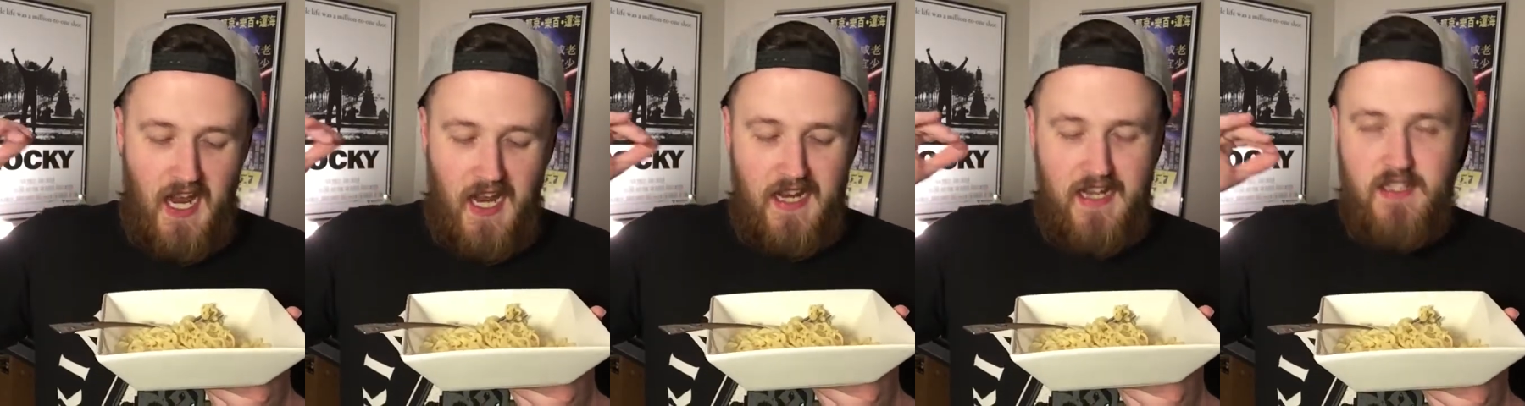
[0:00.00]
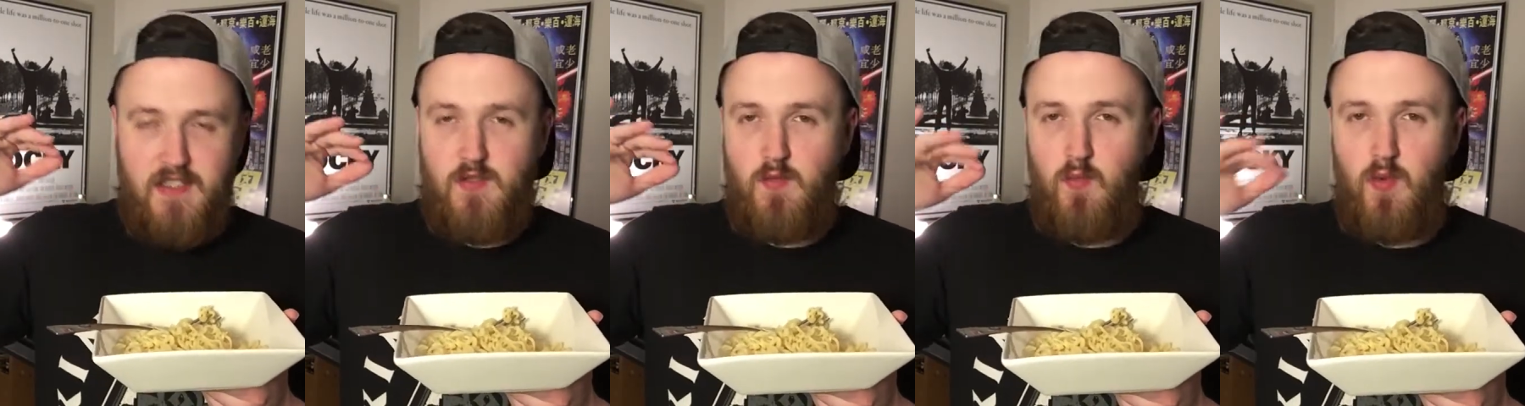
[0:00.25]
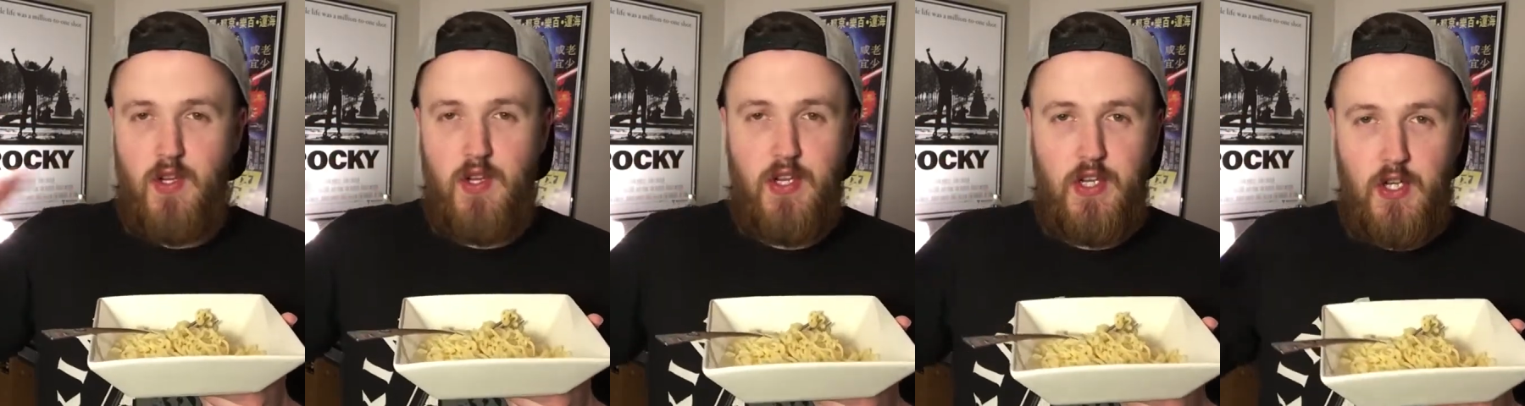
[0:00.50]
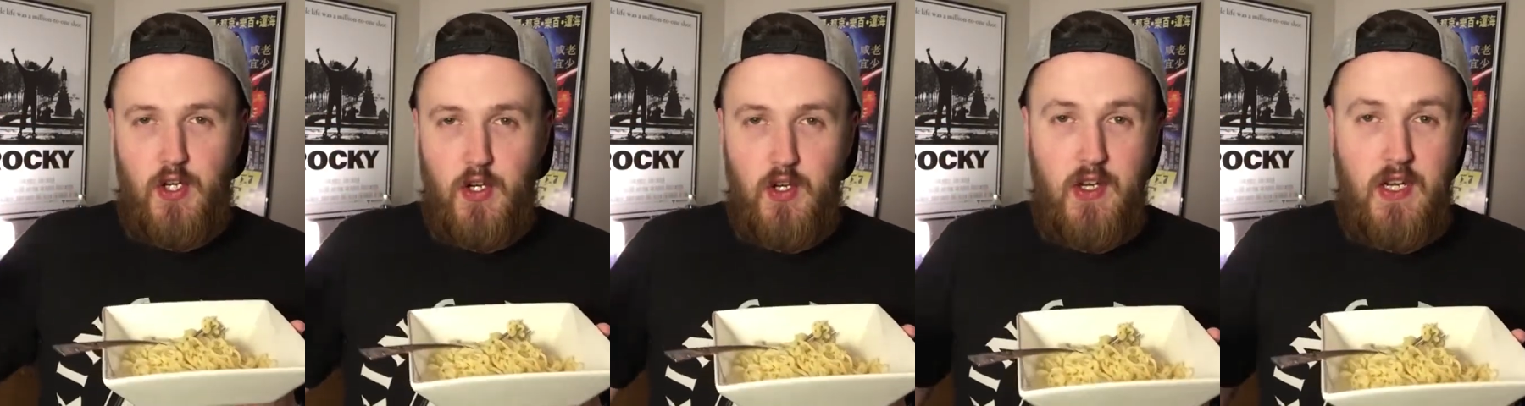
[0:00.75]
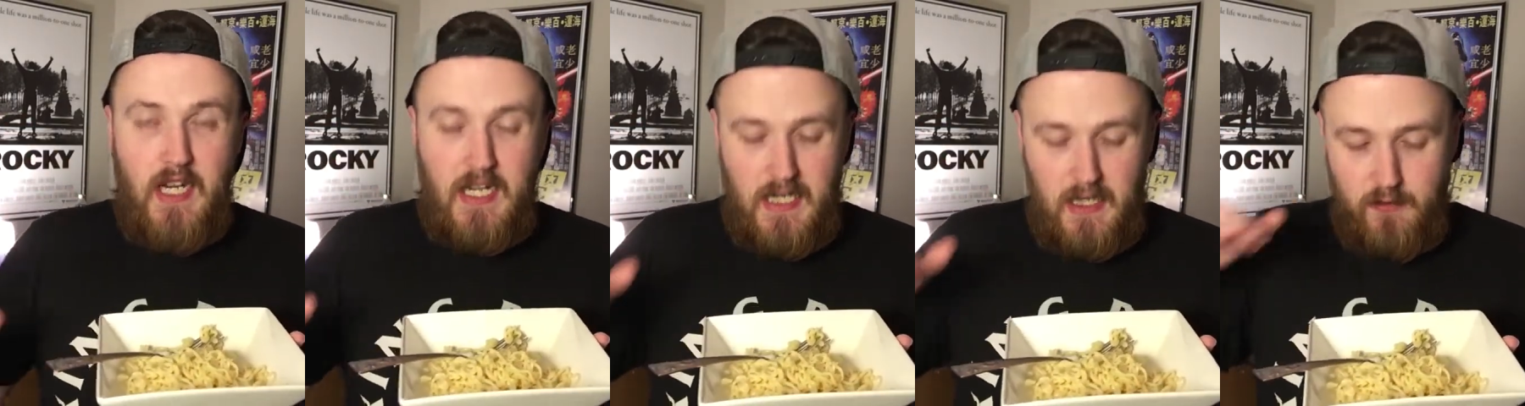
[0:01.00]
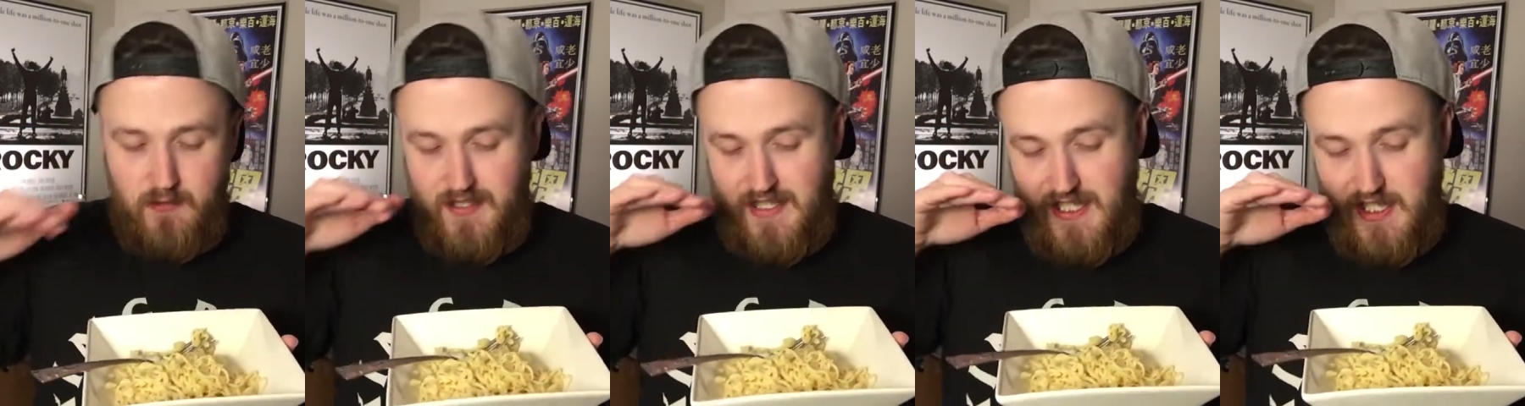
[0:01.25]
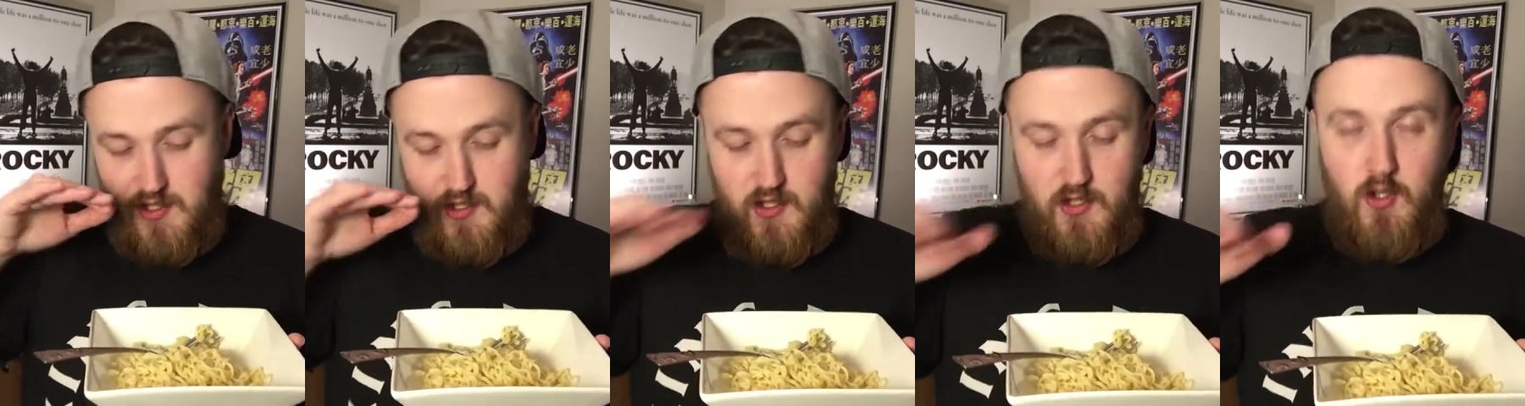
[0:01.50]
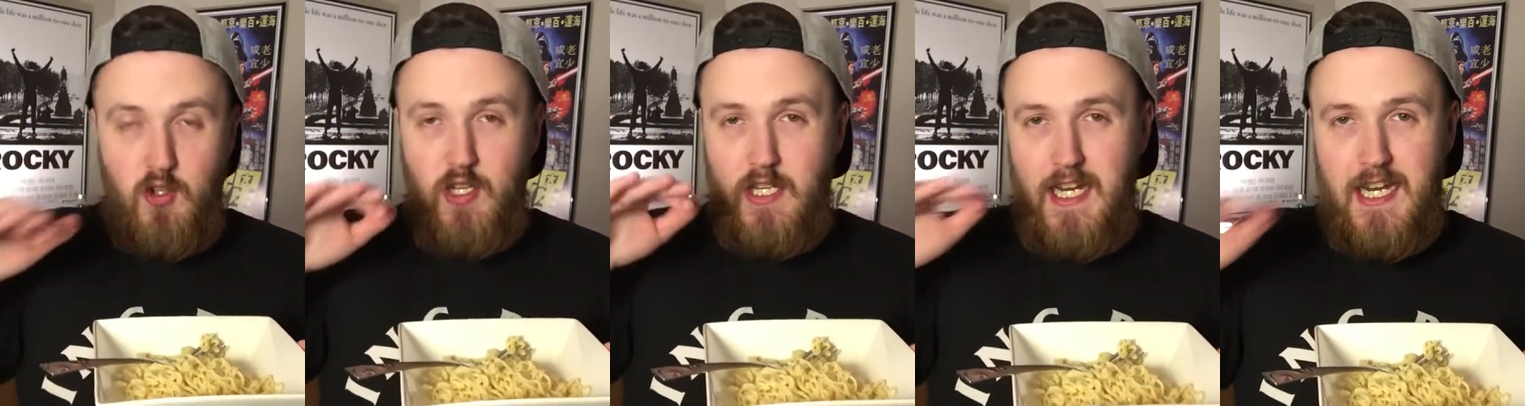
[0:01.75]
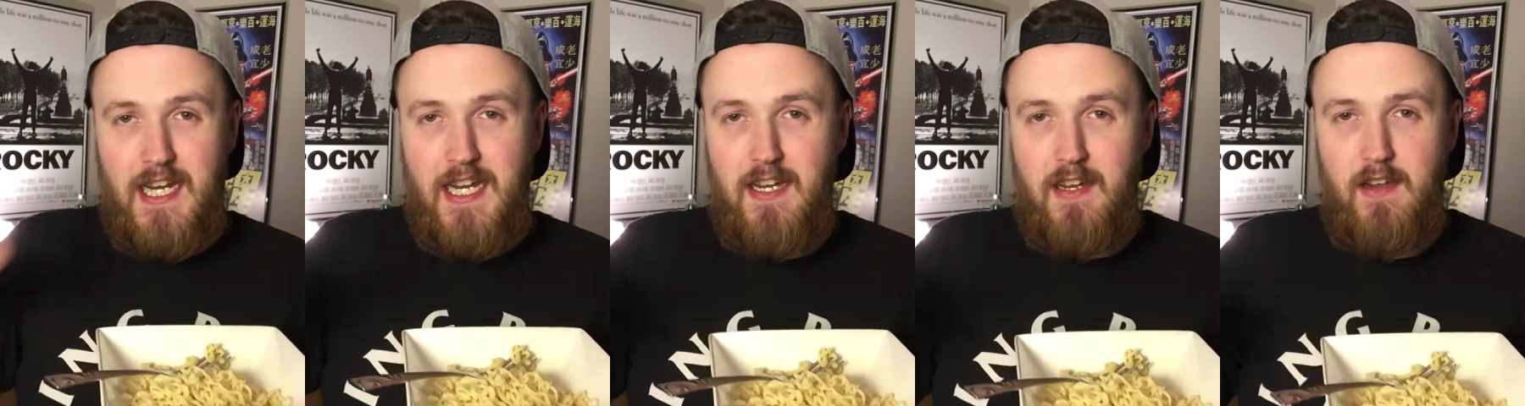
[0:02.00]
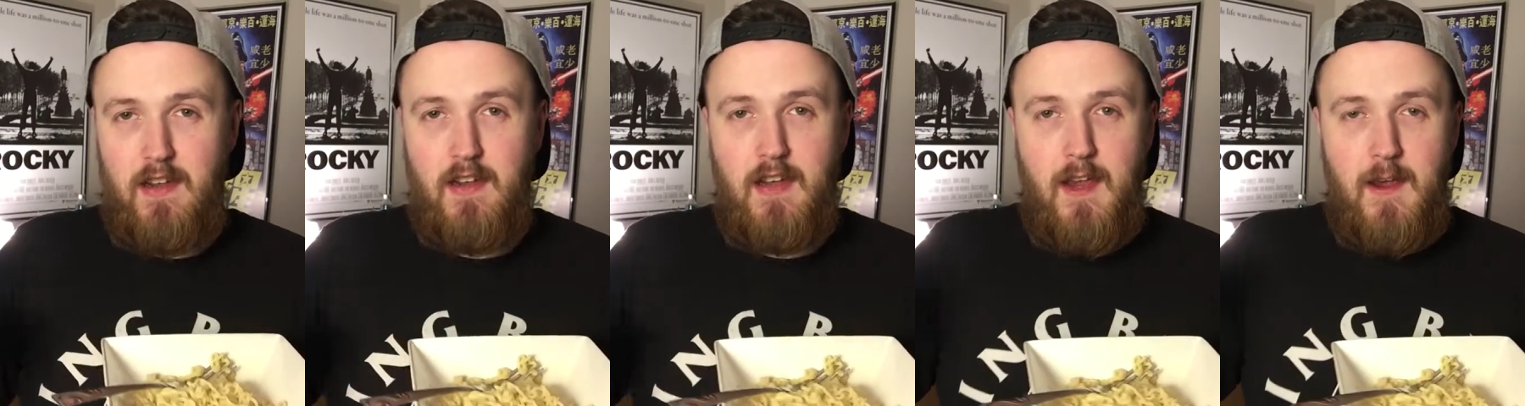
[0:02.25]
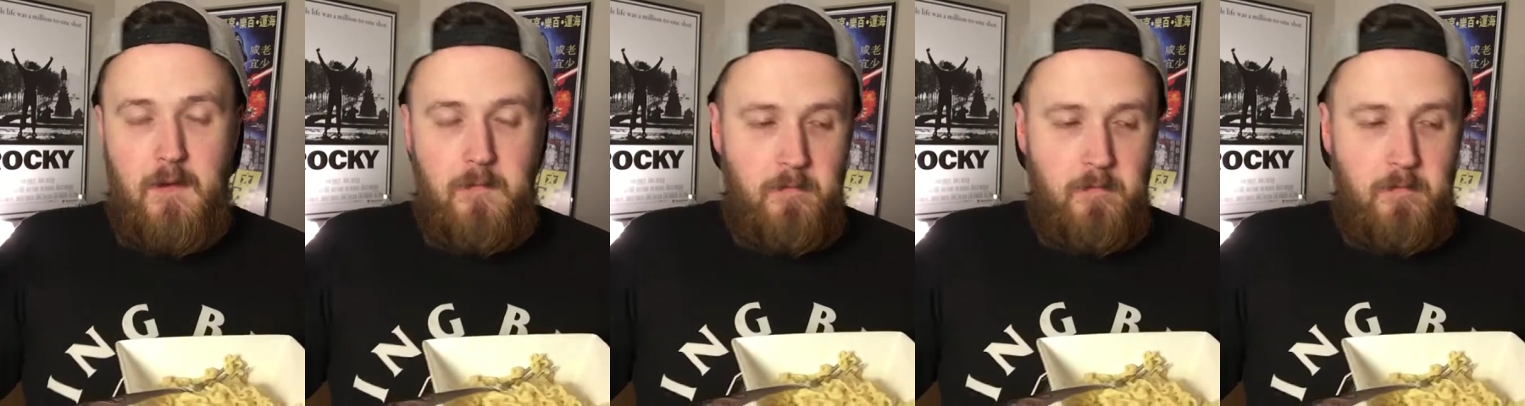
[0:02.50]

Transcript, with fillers: it's really good, and I would still eat it